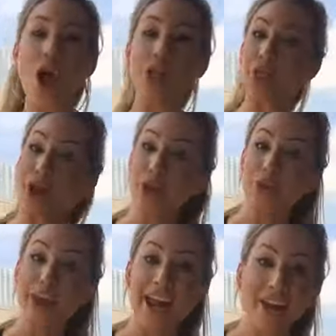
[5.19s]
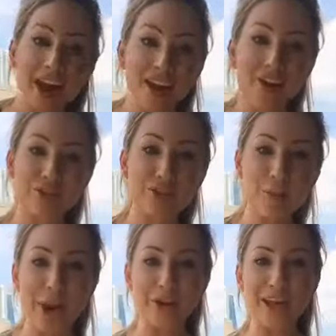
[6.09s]
Lauren Rae, I don't even know
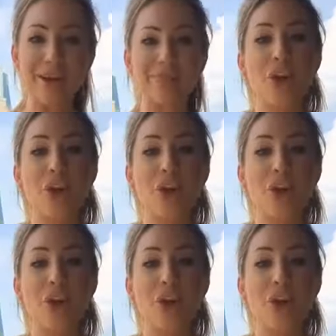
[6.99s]
my own name.